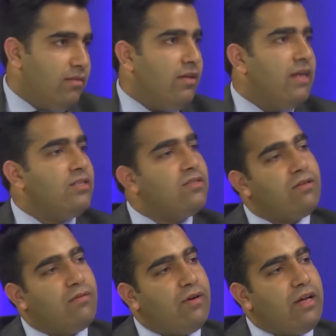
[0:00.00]
That is
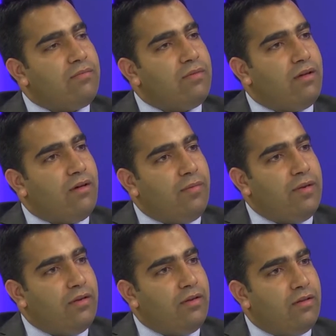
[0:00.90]
what
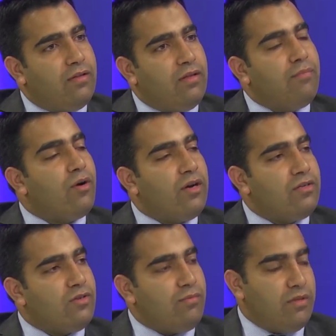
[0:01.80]
the
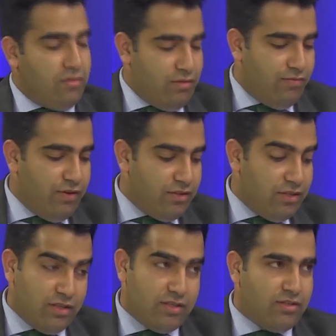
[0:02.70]
importance of this. First, this is